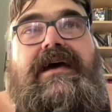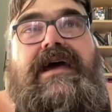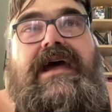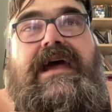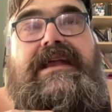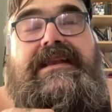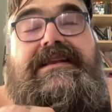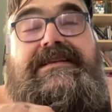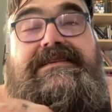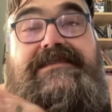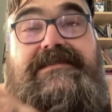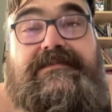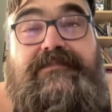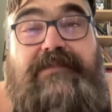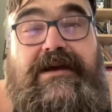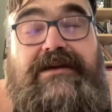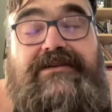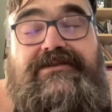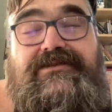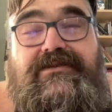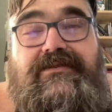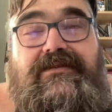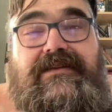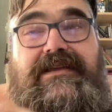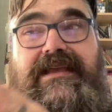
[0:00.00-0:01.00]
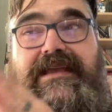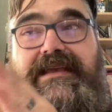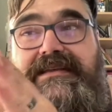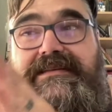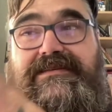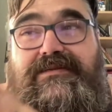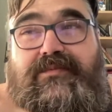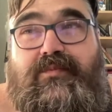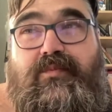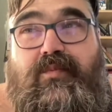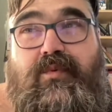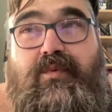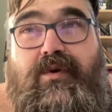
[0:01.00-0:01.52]
And especially
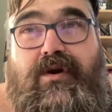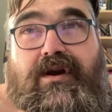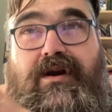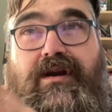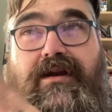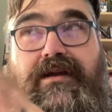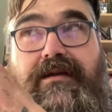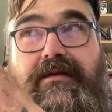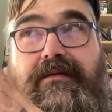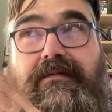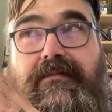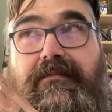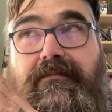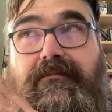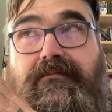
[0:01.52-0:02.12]
his work